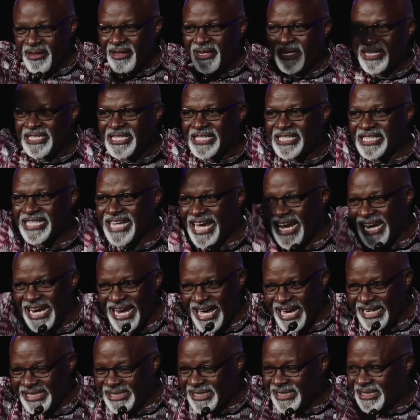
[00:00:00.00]

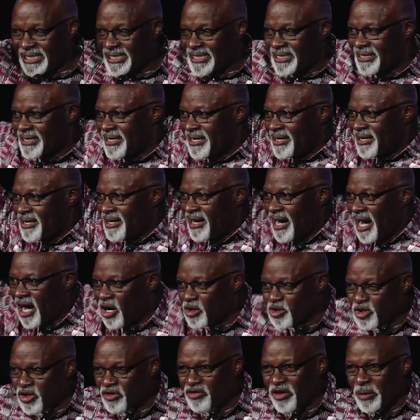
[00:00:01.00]
Senate
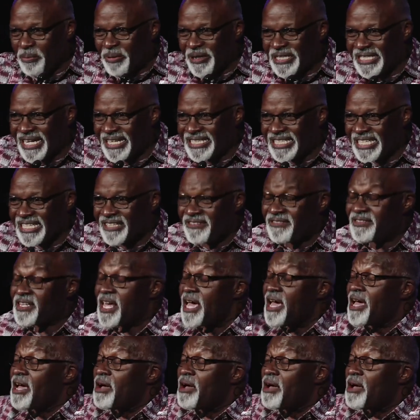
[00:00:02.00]
House of Representatives